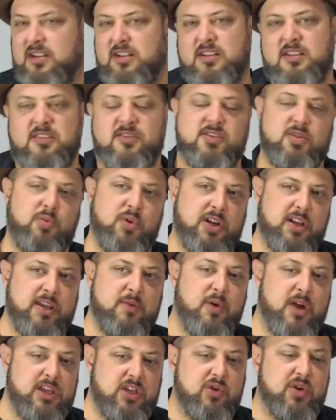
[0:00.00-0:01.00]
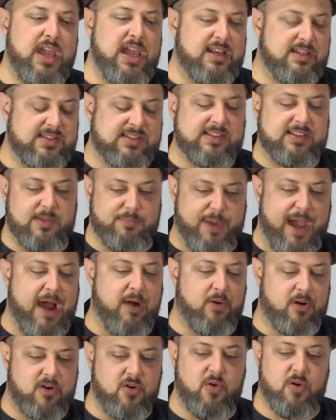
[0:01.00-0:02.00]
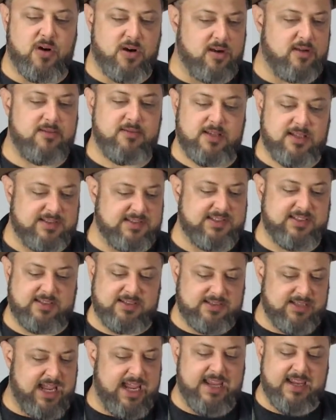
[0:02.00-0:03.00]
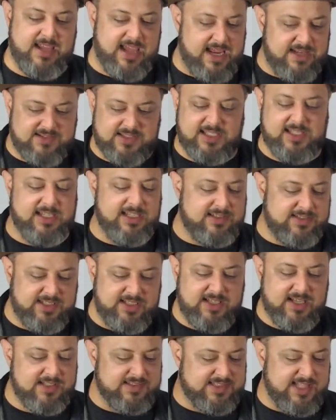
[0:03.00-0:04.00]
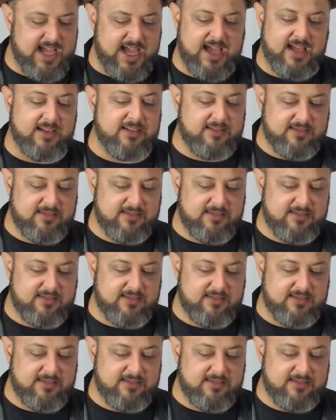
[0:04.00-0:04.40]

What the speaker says: So really what you get is the power chord. It's in AC/DC does that.